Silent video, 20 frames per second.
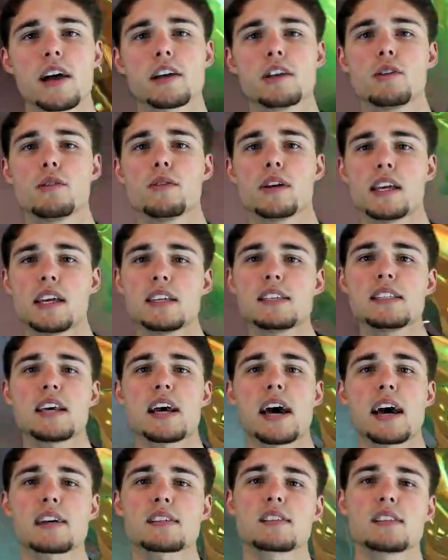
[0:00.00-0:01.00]
you easy
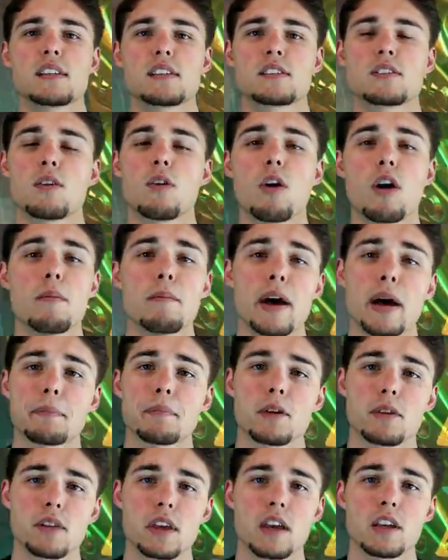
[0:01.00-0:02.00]
access to all map
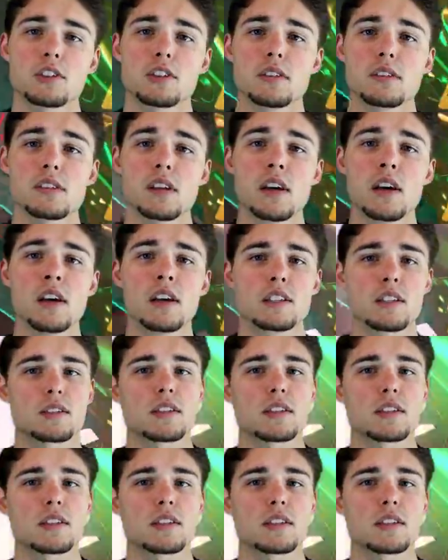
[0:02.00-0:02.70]
locations, so